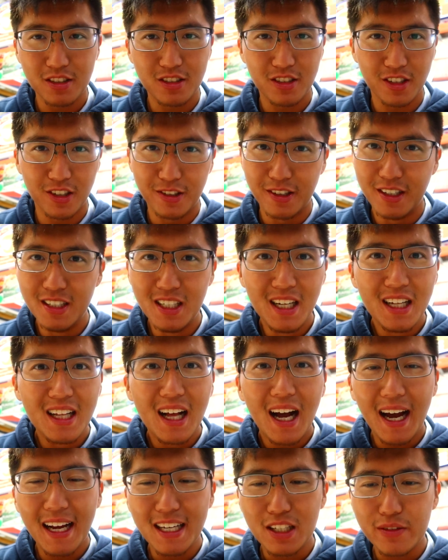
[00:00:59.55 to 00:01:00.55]
so
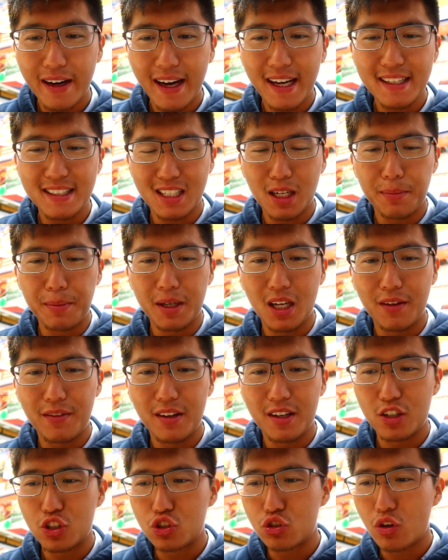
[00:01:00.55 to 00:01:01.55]
I knew I had to come and give
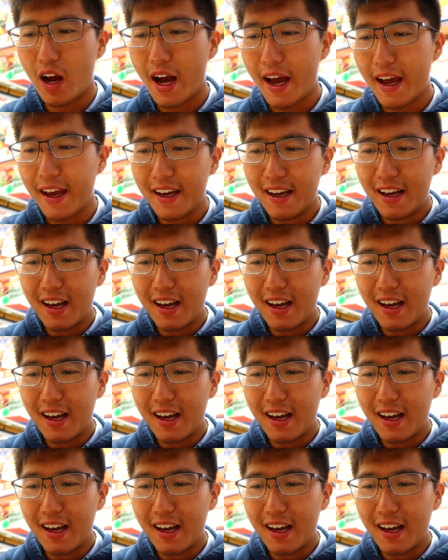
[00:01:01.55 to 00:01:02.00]
it a try.